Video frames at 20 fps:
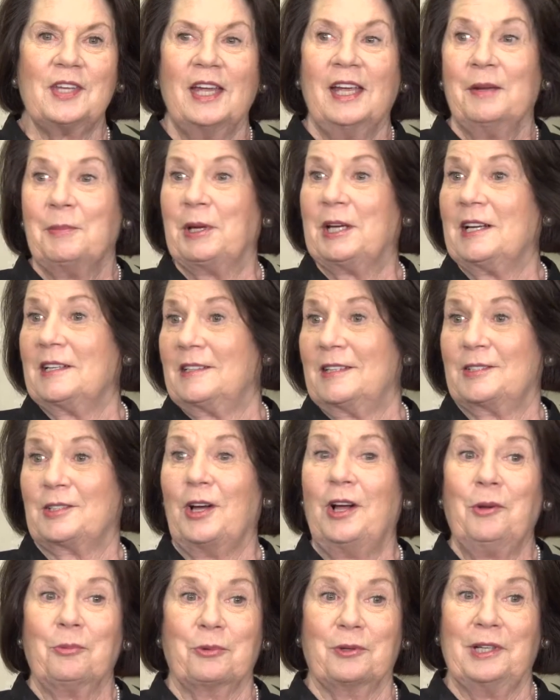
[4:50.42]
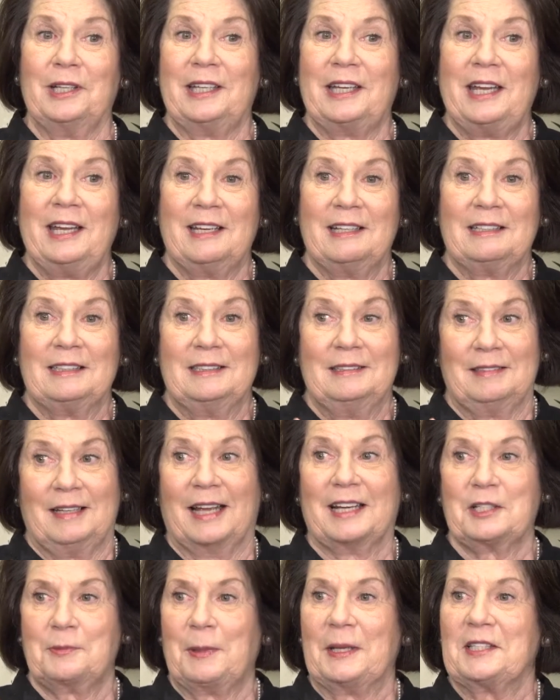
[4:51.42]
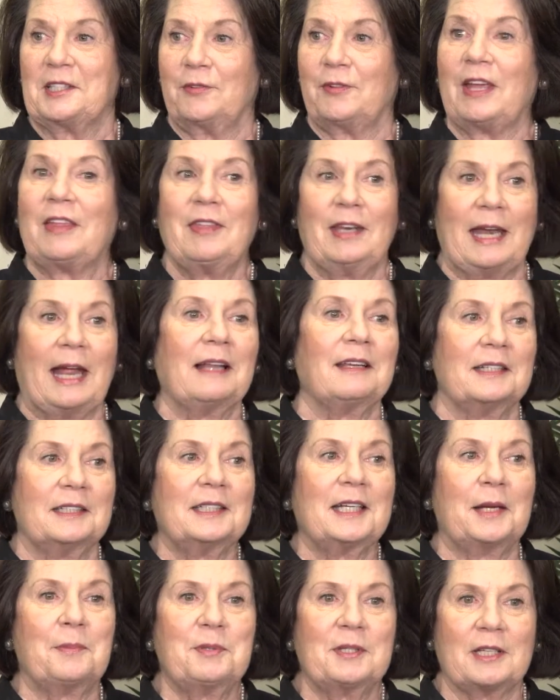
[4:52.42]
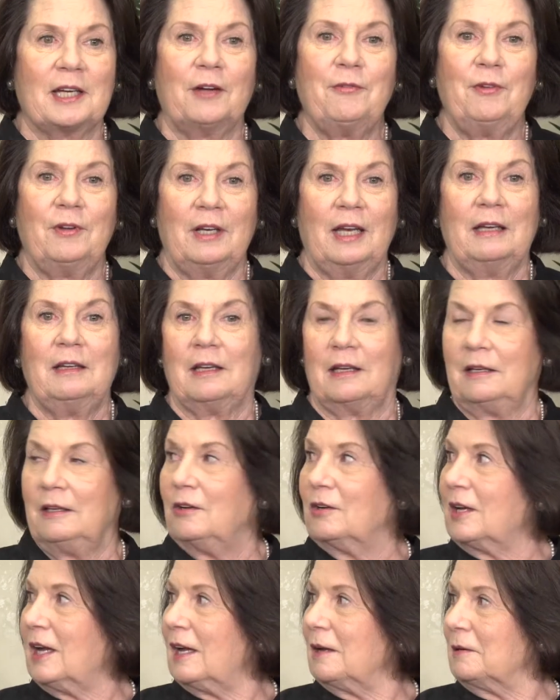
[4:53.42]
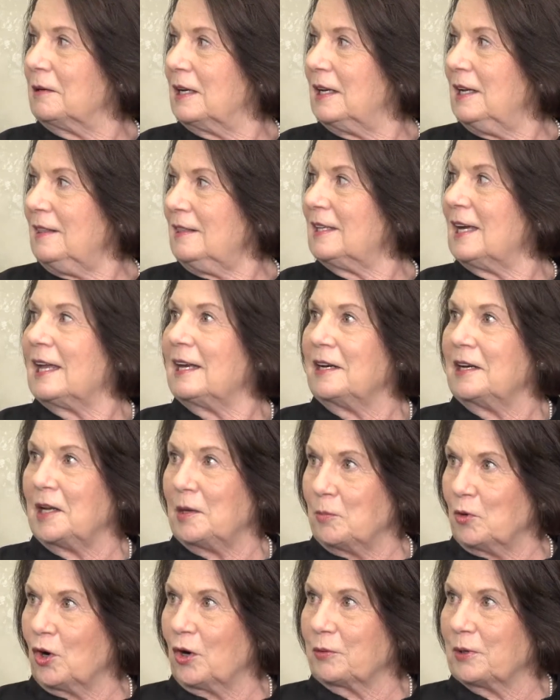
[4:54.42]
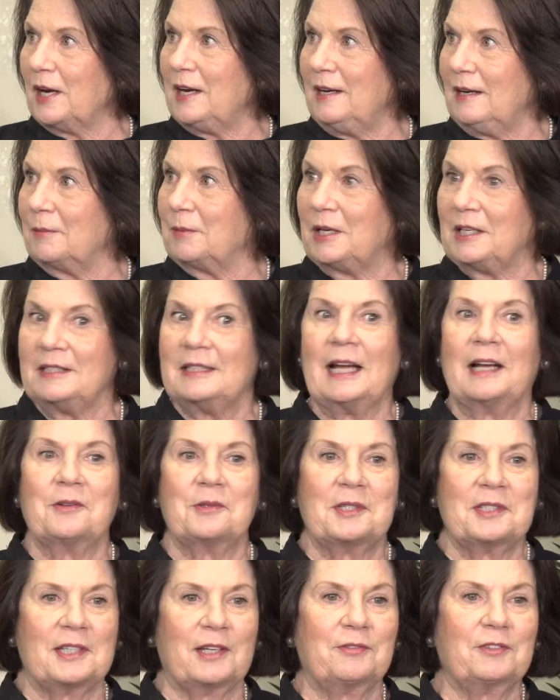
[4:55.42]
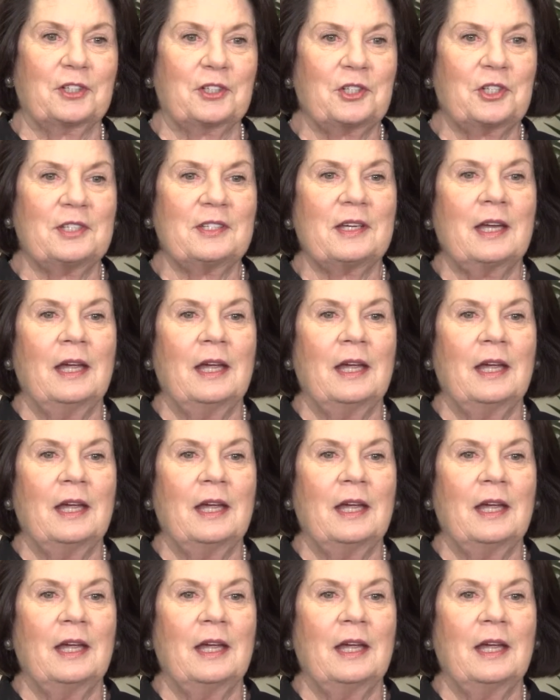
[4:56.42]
because it's all really expensive Ethan Allen type stuff, and you can't get that anymore, right? I mean, down stuffed cushions.